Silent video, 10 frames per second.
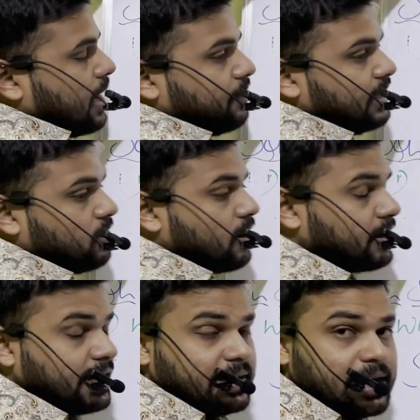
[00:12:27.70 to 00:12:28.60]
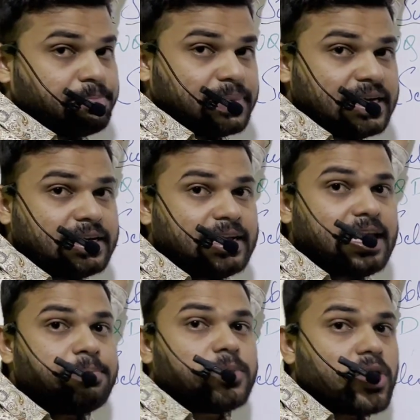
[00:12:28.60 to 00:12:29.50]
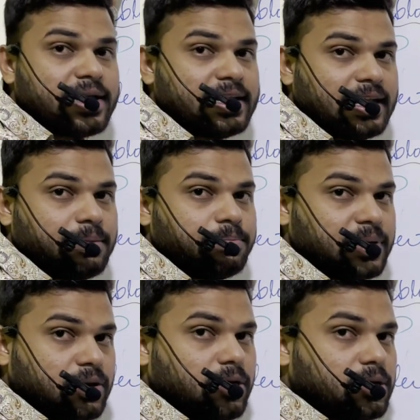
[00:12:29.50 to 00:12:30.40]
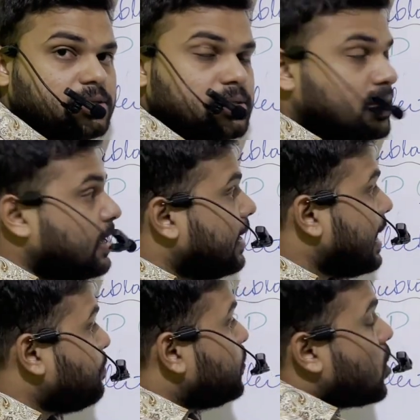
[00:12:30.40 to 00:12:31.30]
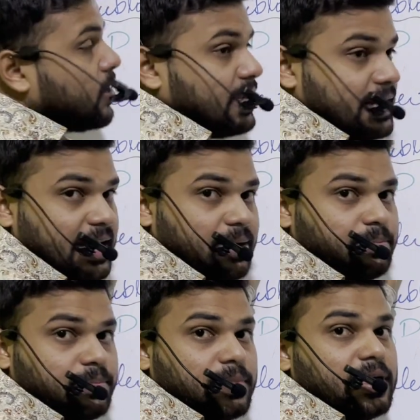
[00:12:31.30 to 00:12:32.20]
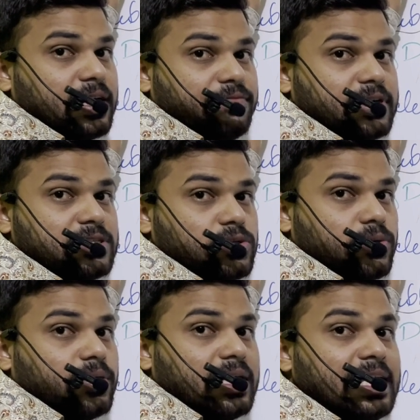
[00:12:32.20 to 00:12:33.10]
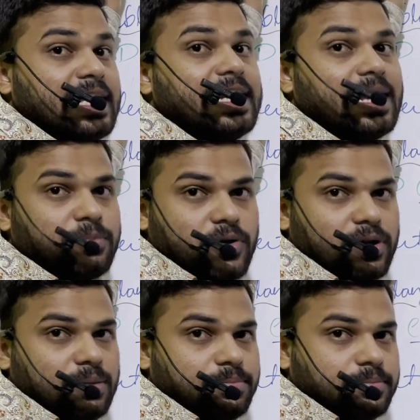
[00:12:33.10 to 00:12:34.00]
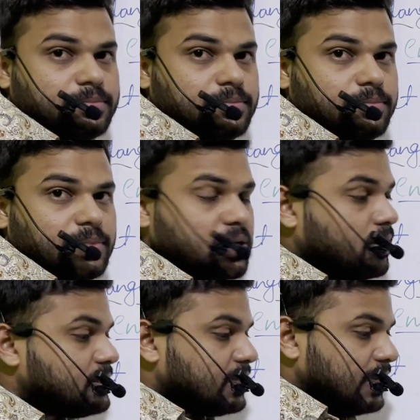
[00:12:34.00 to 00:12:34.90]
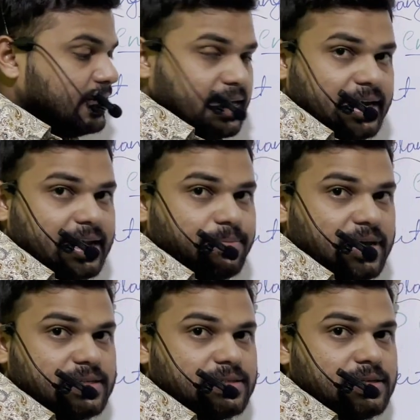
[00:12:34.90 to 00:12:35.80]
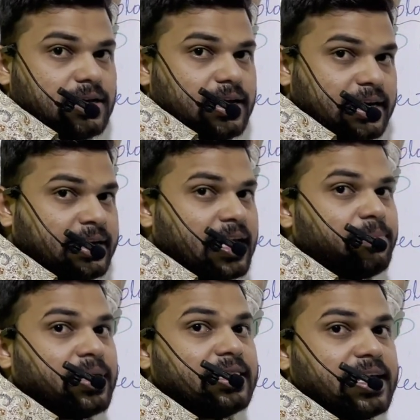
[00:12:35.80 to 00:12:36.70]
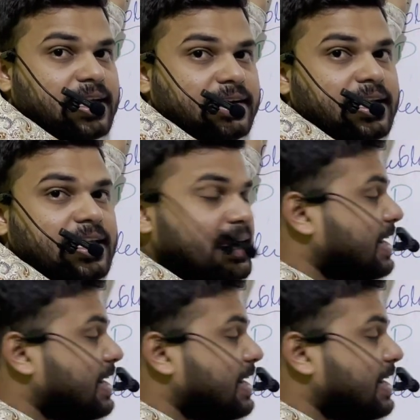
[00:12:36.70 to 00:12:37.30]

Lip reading: I will not write completely employee name because employee name refers to ename column, because in database in table they written